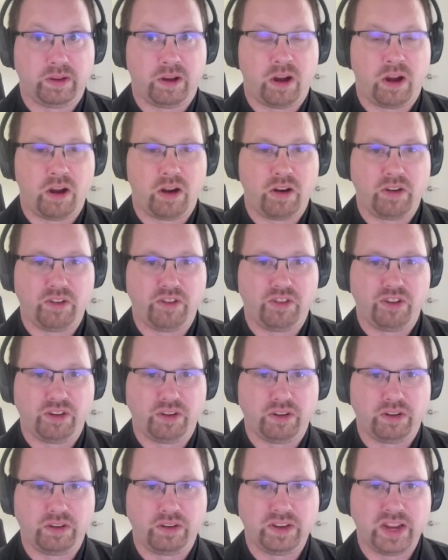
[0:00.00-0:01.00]
harsh
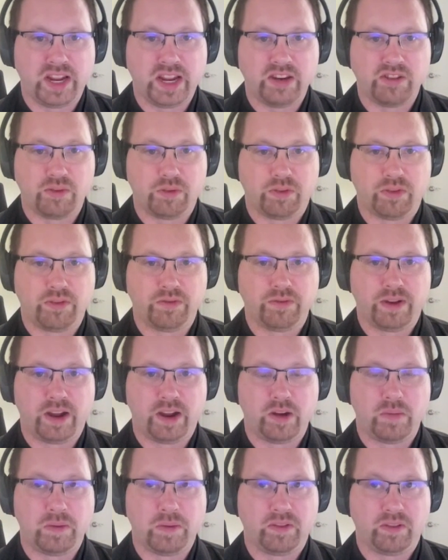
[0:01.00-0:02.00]
and dangerous
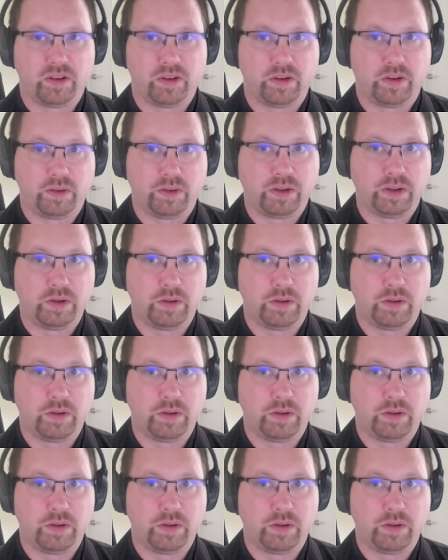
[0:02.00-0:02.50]
environments are